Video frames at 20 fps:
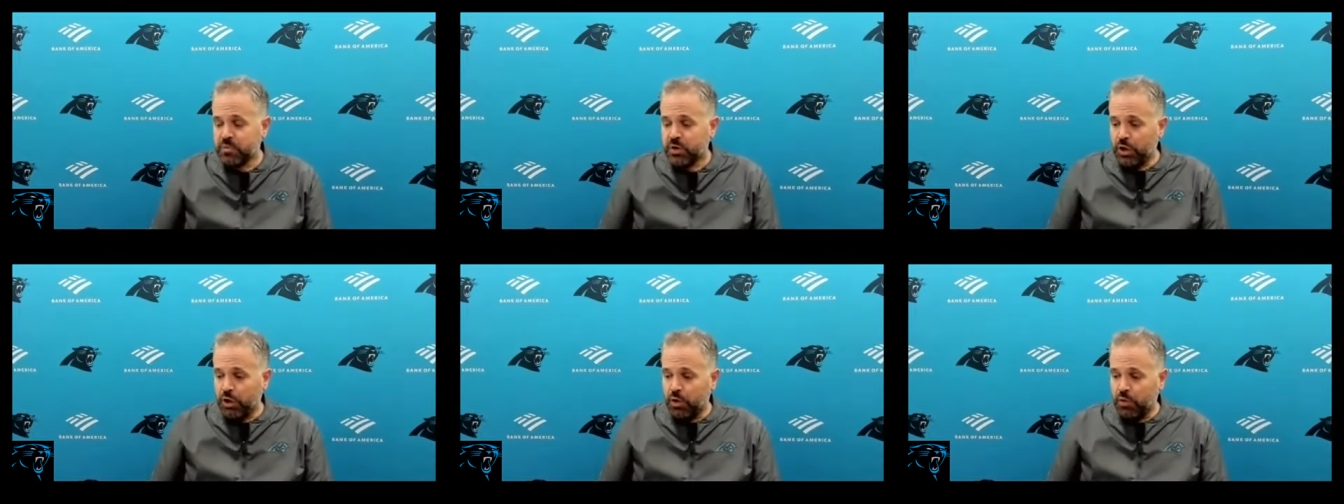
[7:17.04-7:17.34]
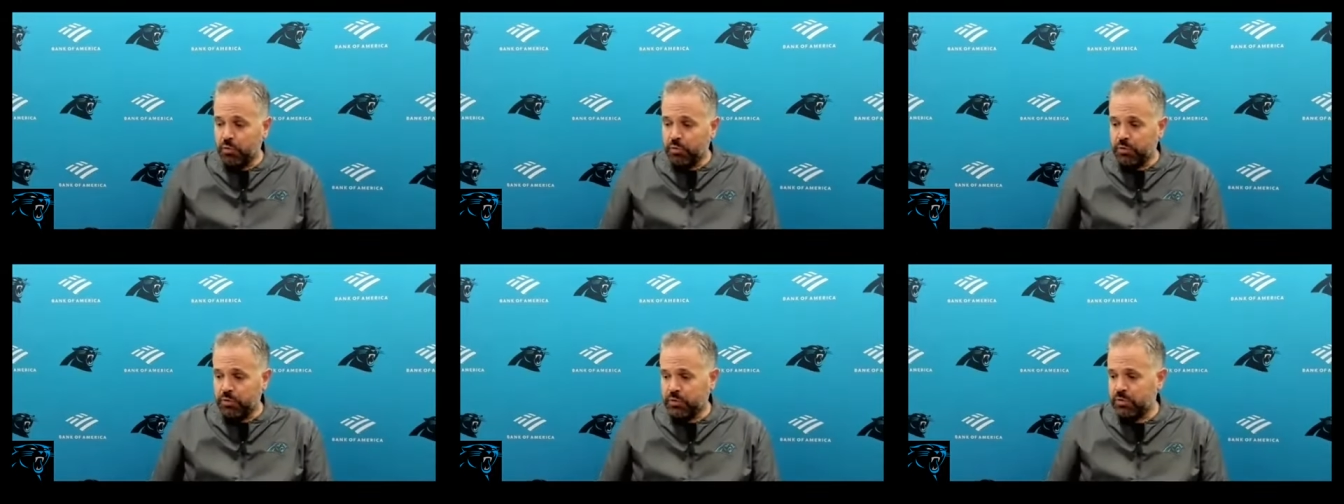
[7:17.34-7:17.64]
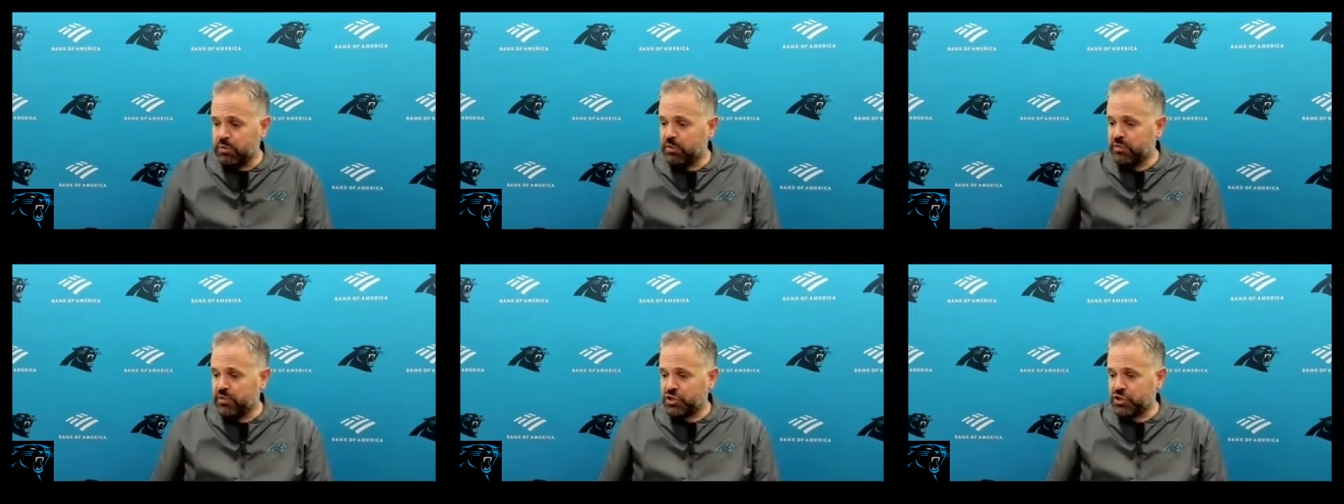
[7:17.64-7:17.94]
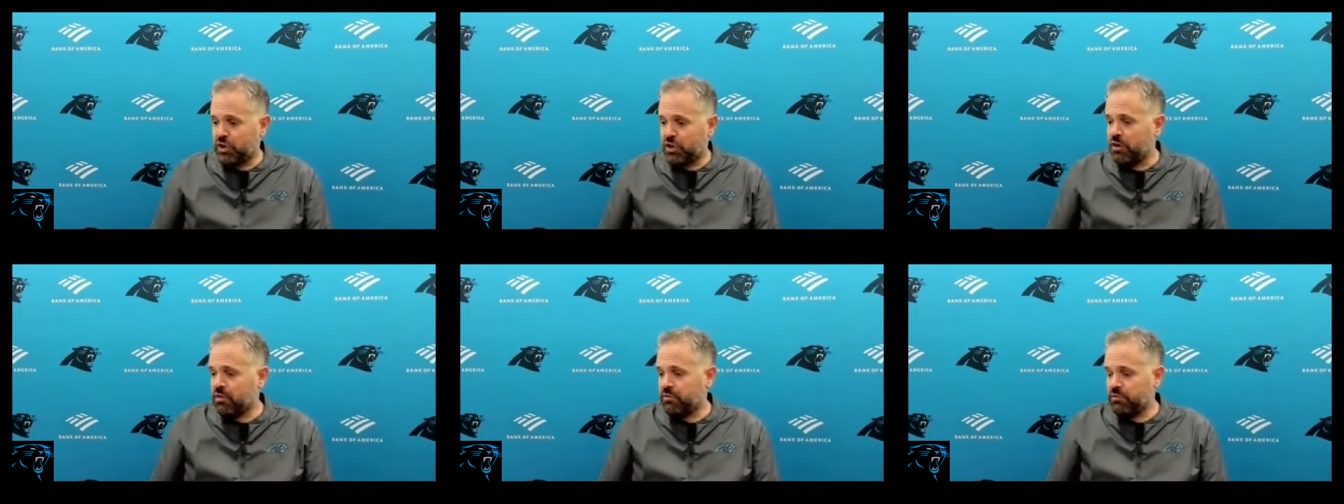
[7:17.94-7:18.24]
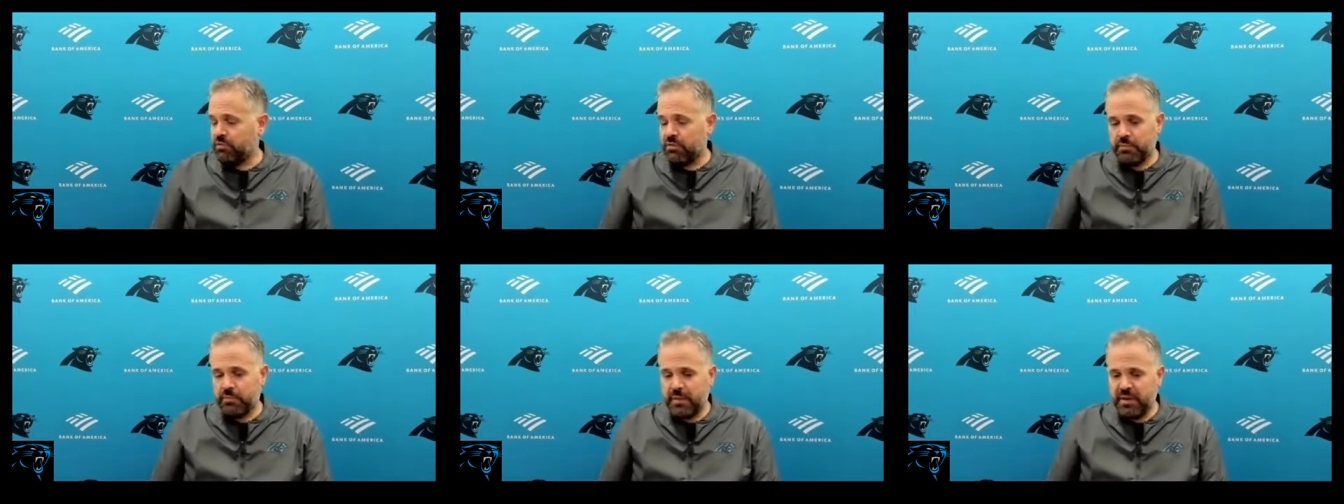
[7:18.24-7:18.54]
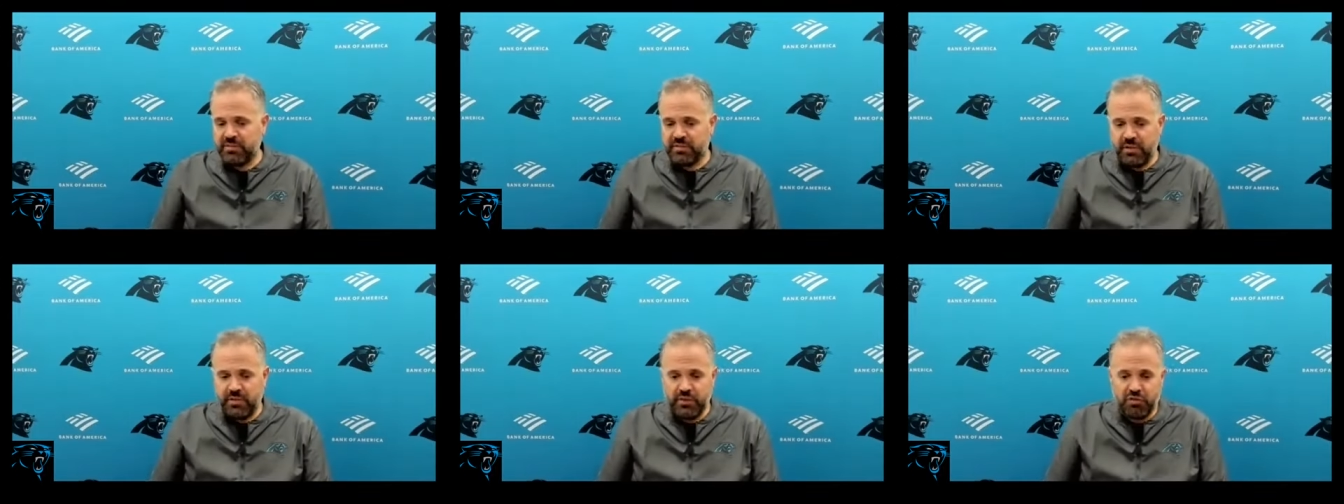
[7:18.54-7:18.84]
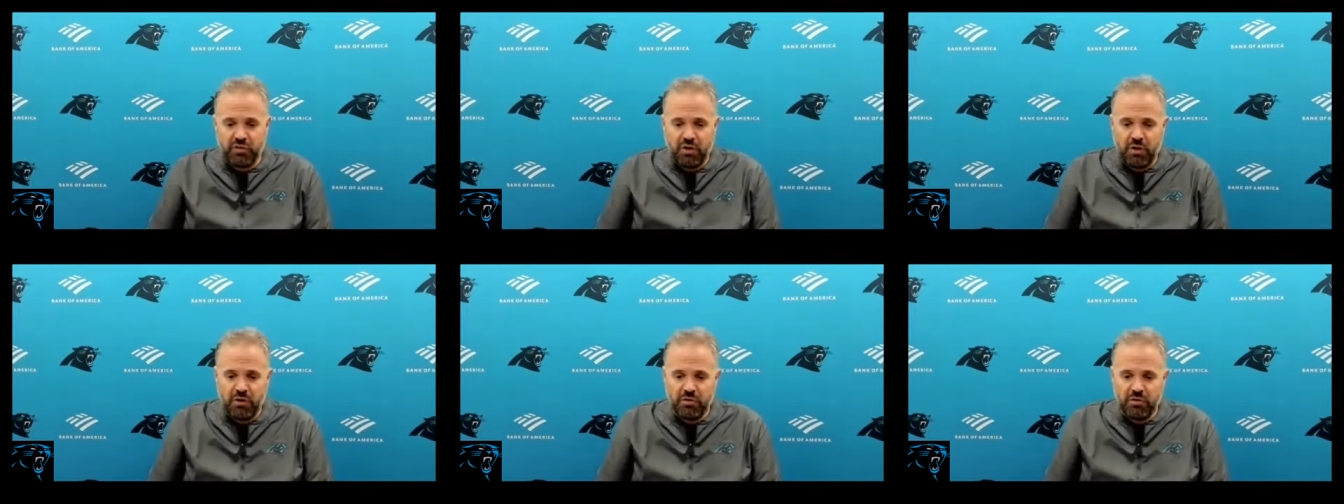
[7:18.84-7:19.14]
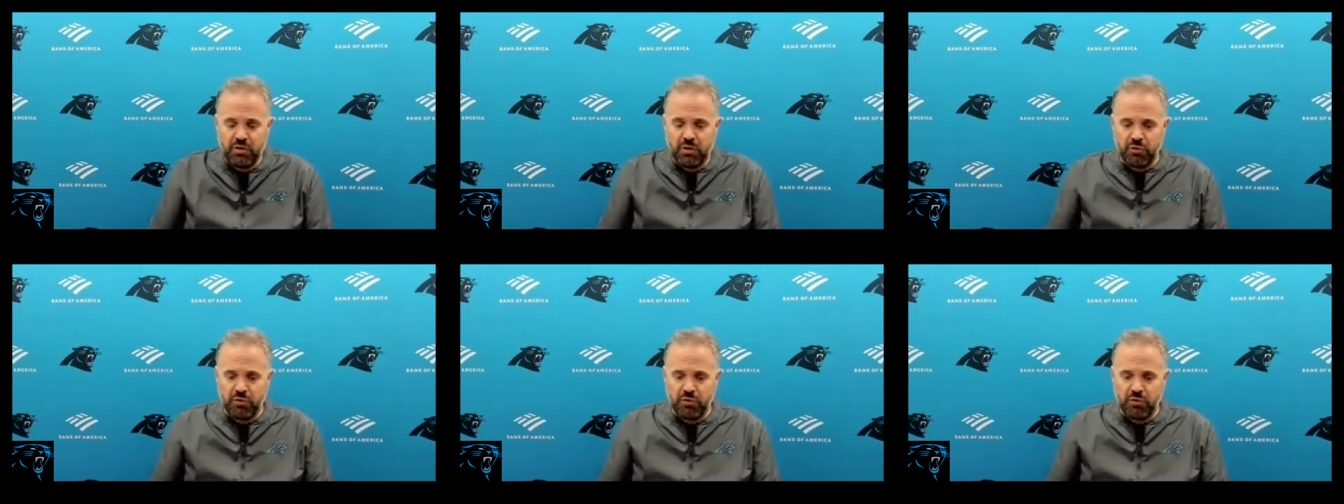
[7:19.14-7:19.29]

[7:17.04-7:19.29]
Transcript: You know, the chart, basically on the chart,